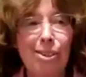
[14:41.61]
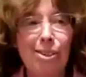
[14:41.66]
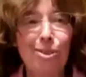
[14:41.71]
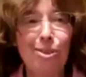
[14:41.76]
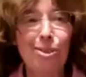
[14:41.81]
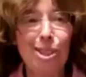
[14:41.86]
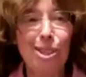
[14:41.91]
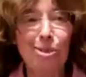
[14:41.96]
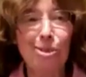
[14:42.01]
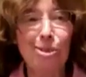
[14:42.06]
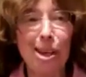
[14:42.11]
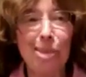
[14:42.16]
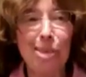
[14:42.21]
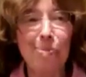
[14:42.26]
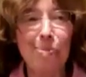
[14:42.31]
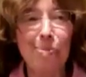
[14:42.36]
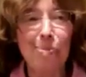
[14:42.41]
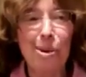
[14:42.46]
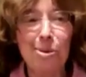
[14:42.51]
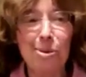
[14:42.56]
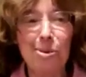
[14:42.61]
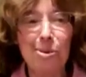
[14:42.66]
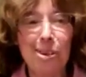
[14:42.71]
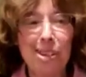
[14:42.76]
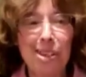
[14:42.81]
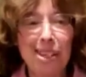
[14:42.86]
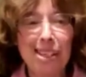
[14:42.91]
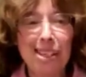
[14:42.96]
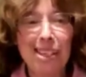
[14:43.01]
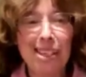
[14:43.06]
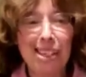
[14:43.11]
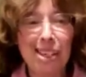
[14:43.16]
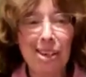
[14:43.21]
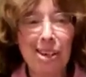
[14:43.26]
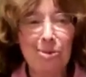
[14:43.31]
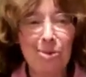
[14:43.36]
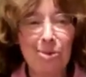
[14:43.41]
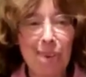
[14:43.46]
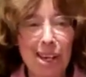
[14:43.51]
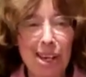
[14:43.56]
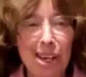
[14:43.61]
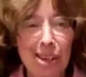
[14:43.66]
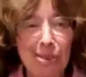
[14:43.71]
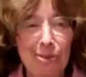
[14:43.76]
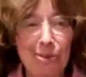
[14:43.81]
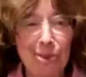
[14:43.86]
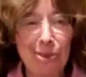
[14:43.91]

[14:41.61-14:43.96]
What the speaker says: rainbow, get ready for the